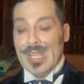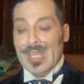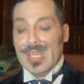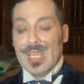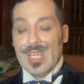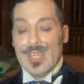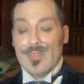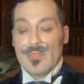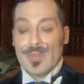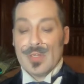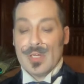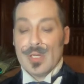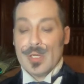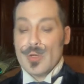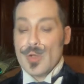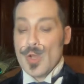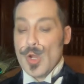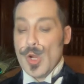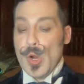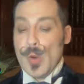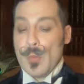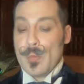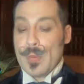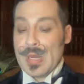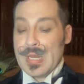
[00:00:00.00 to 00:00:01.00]
Even in
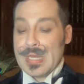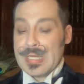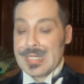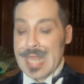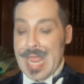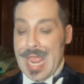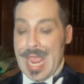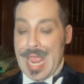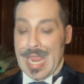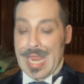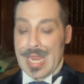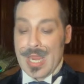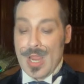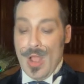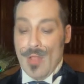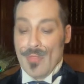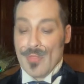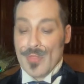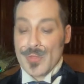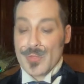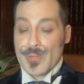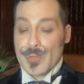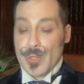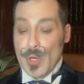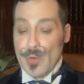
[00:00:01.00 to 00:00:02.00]
open day, on
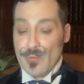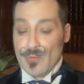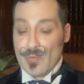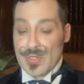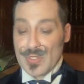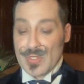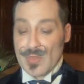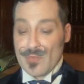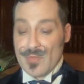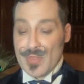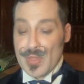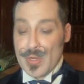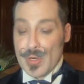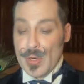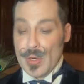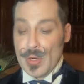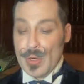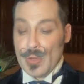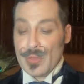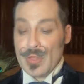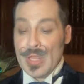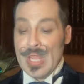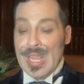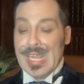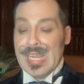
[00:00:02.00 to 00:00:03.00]
the surface of the
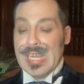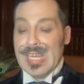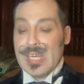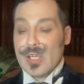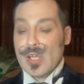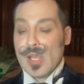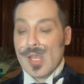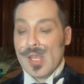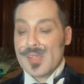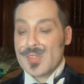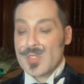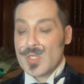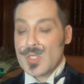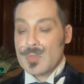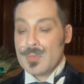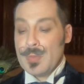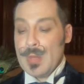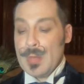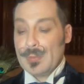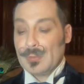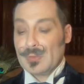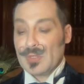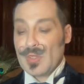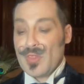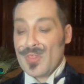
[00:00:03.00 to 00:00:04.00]
earth, he causes
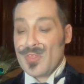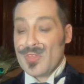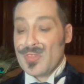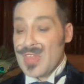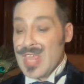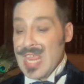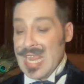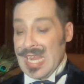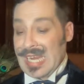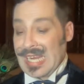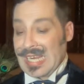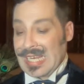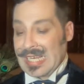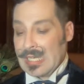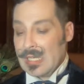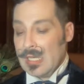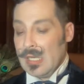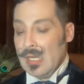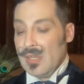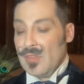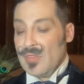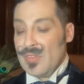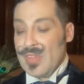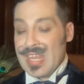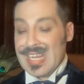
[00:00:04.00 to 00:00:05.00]
people to think
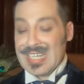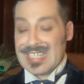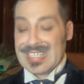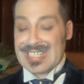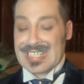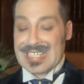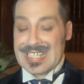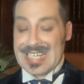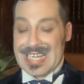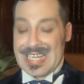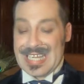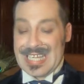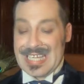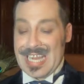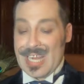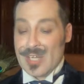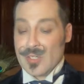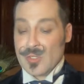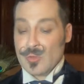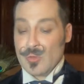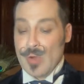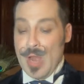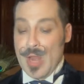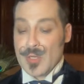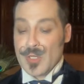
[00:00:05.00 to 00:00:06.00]
they see a
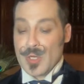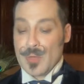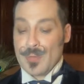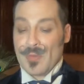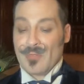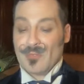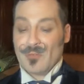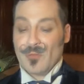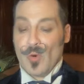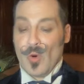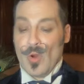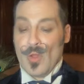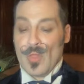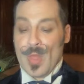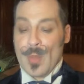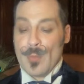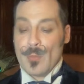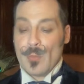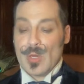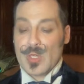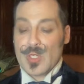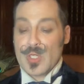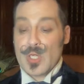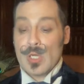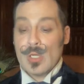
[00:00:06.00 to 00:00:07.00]
treasure before
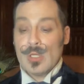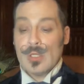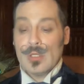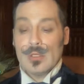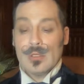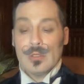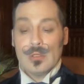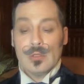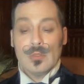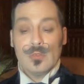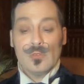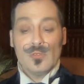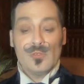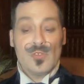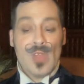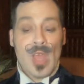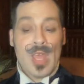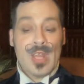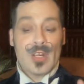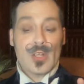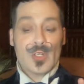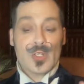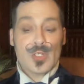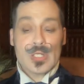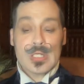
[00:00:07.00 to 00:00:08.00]
them, which
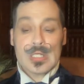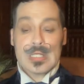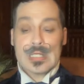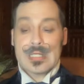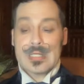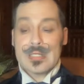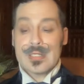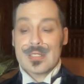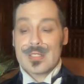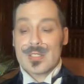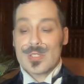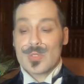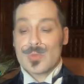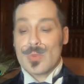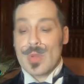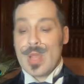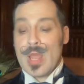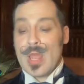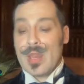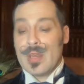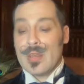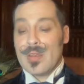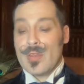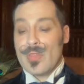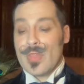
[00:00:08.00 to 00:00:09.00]
vanishes
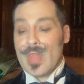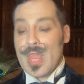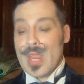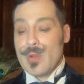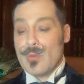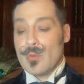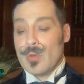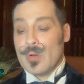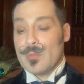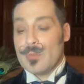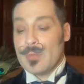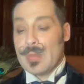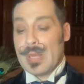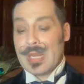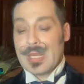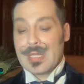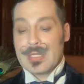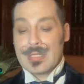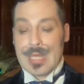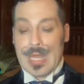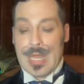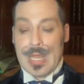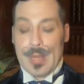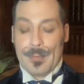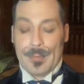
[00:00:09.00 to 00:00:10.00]
when they would pick
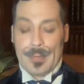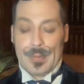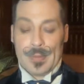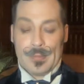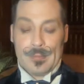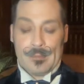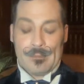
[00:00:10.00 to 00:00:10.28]
it up.